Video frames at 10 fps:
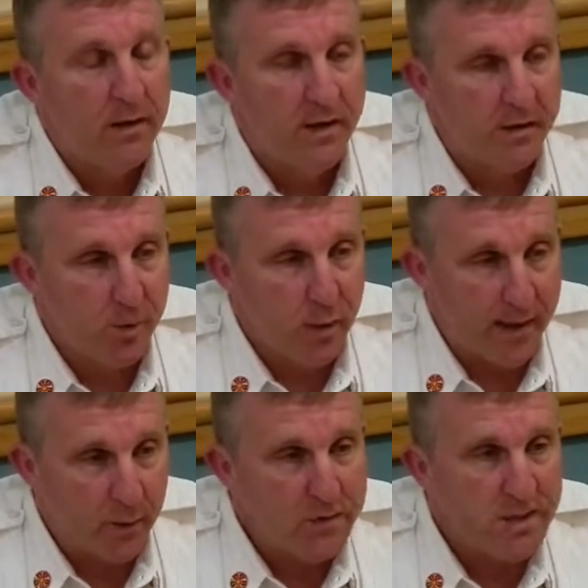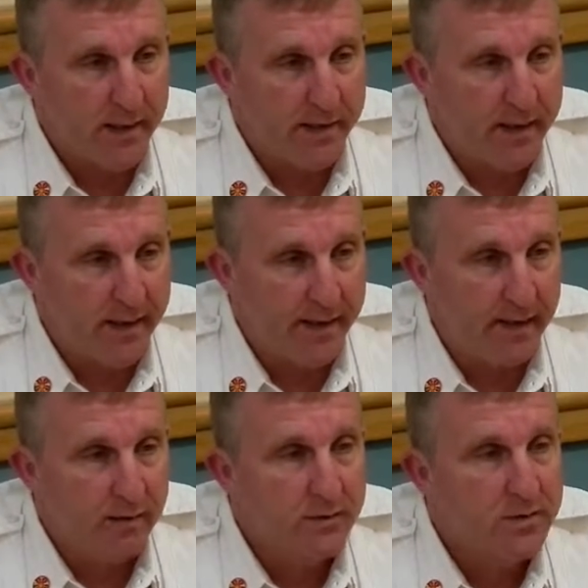They can do outside dining.
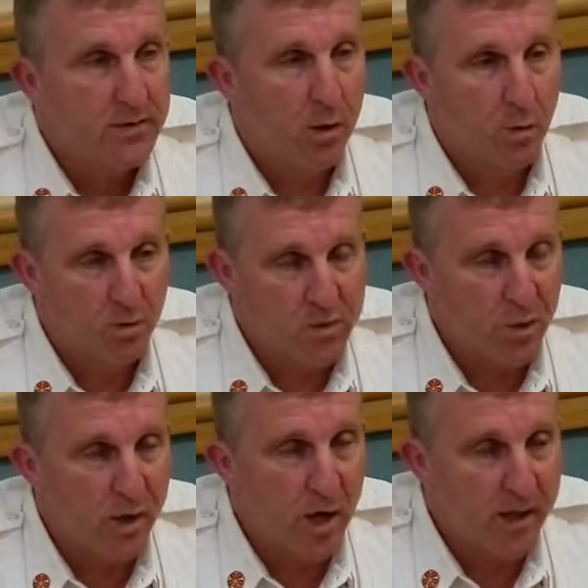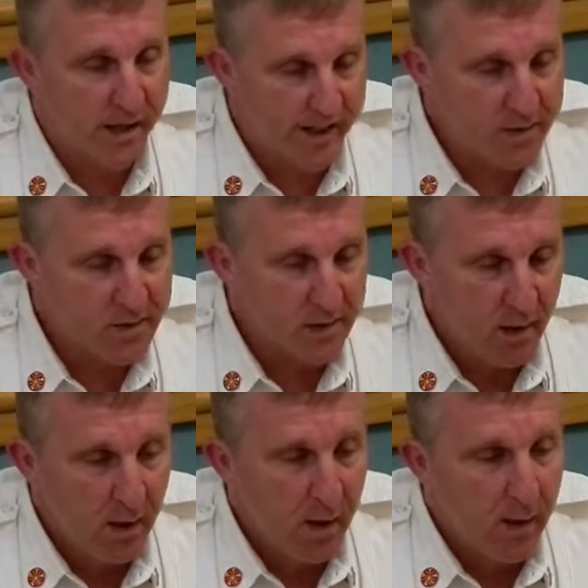So in our case,
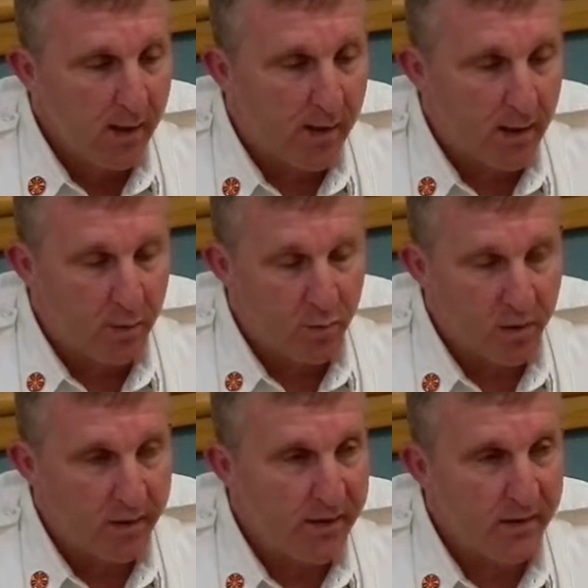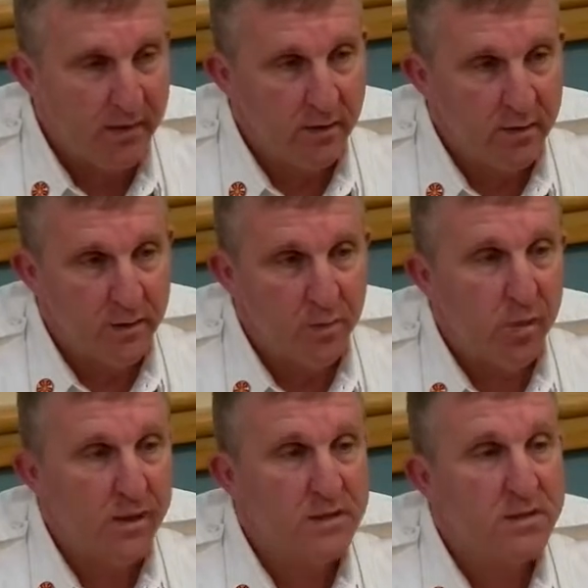really the only two
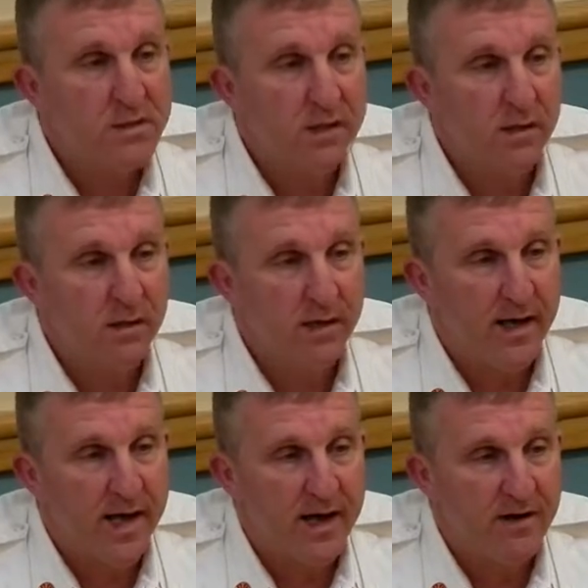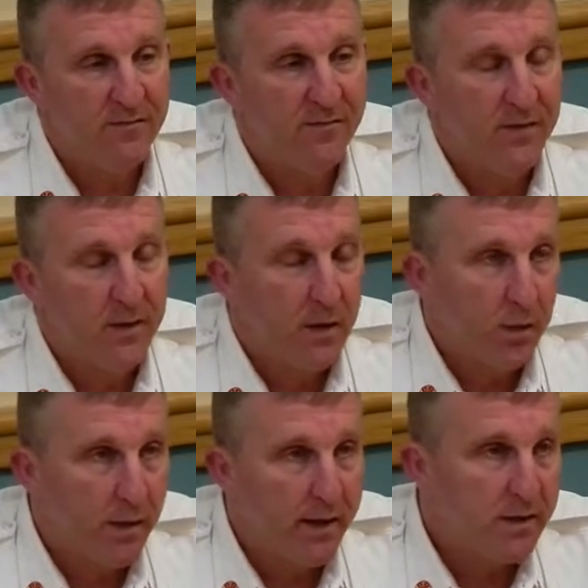places that have,
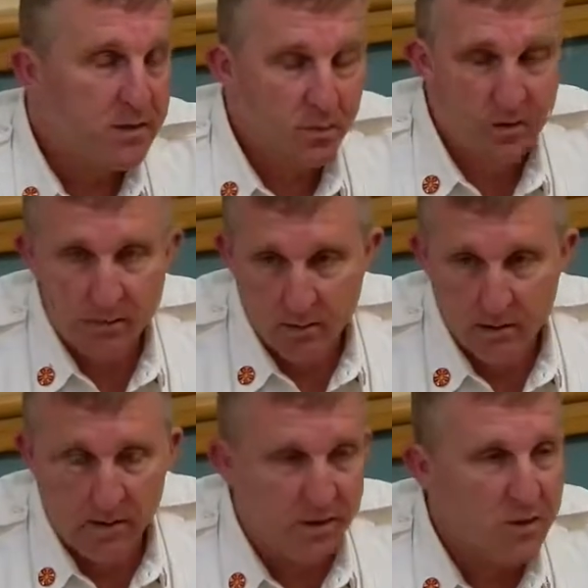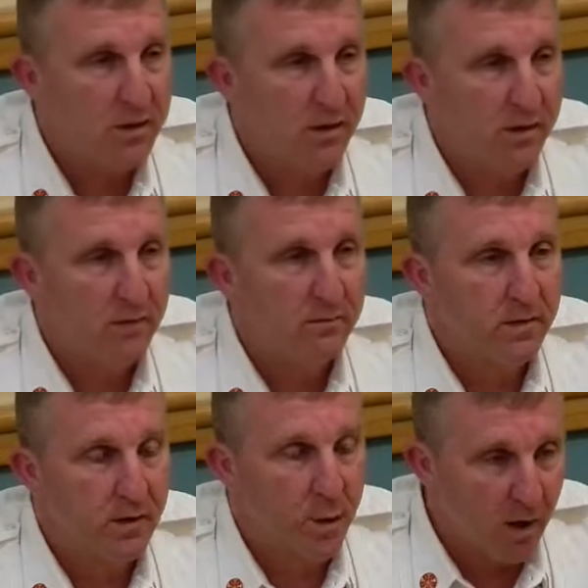well, I guess in addition
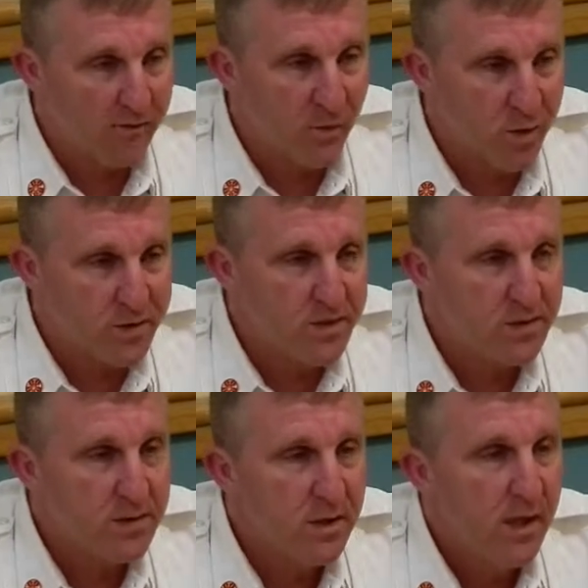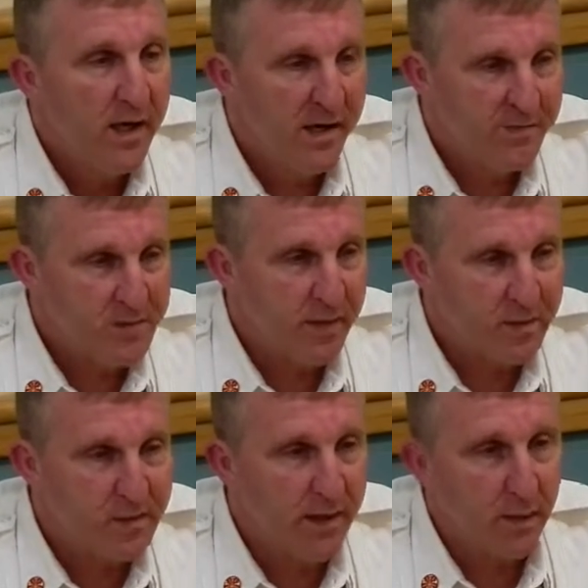to the golf courses, have some
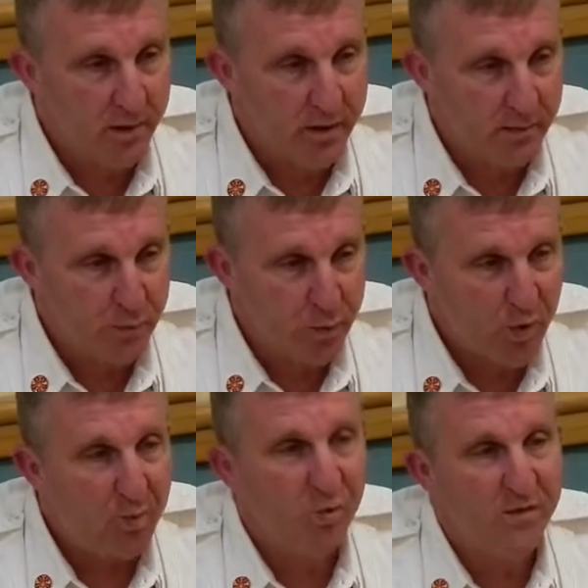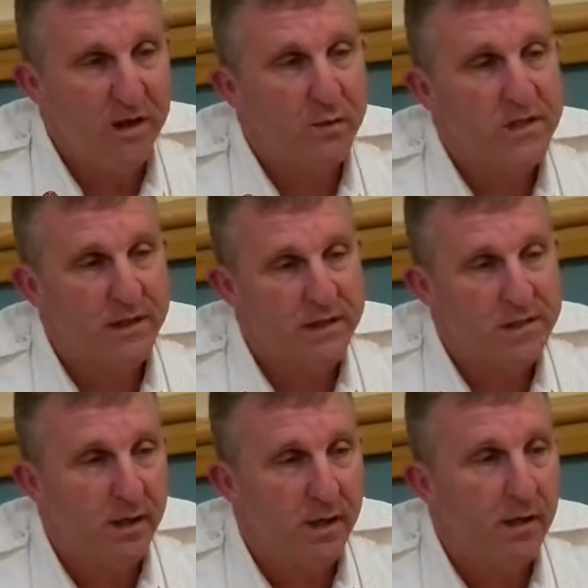already pre-approved outside
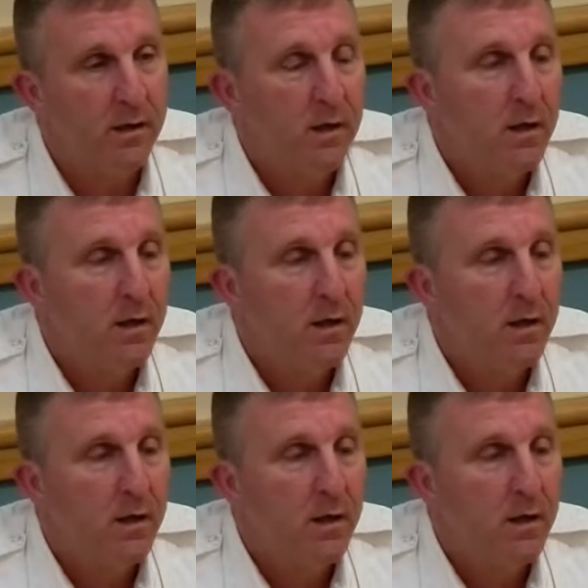seating.